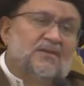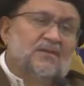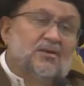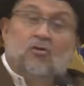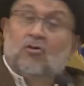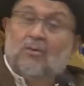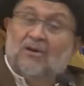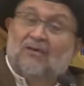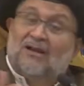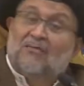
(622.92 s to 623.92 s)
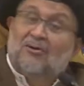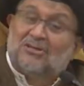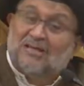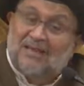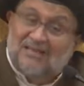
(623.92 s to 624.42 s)
Okay, but what about
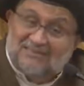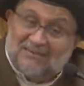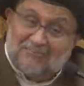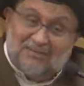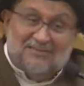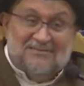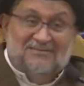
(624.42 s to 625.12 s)
killing somebody?